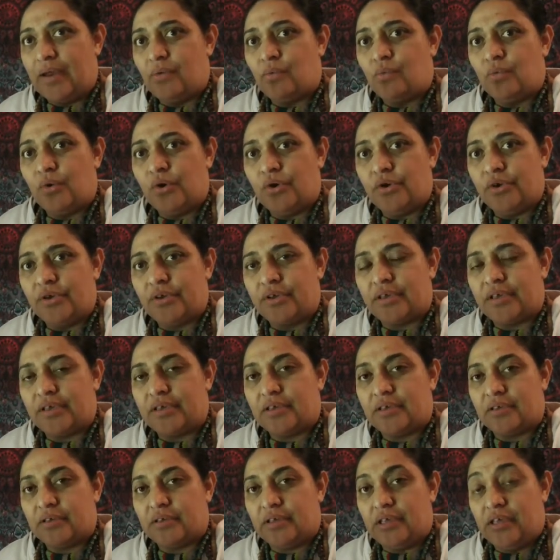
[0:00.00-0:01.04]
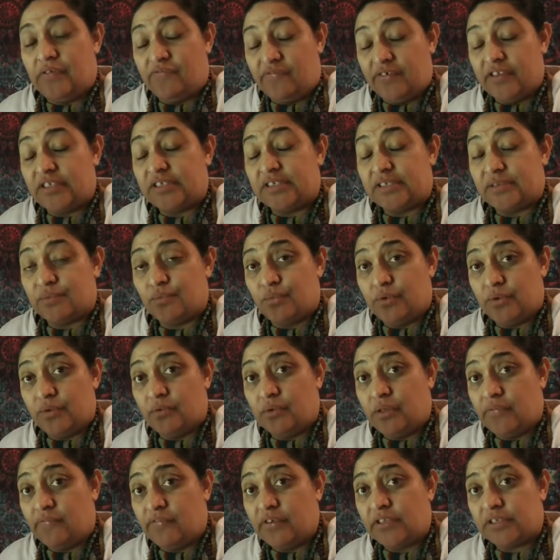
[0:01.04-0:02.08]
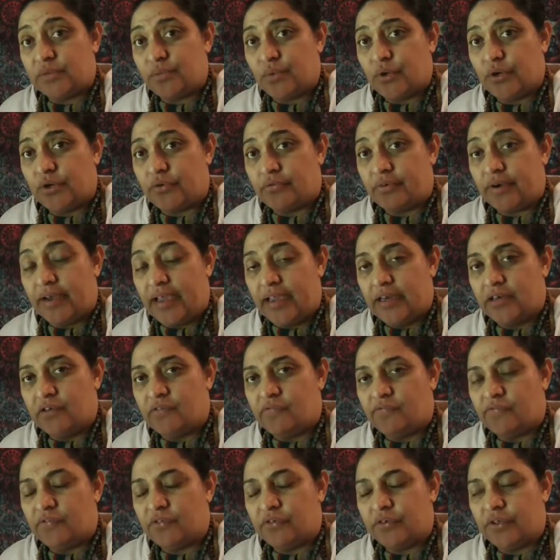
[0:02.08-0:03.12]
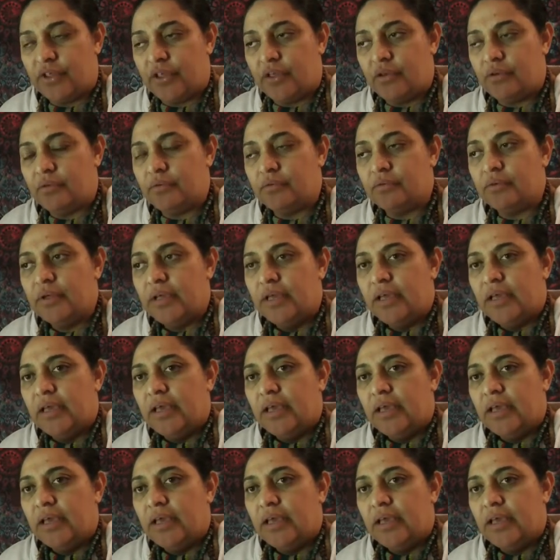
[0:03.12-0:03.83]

work, if it's work related for you.